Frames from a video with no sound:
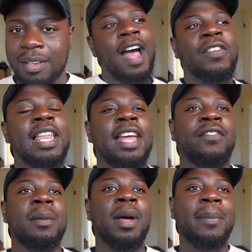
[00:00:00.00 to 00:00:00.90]
I feel like
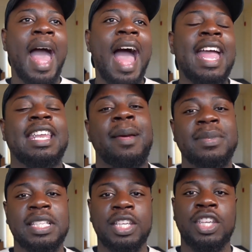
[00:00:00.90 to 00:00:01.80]
if I'm up high and I'm
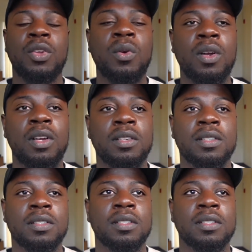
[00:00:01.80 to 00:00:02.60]
secured,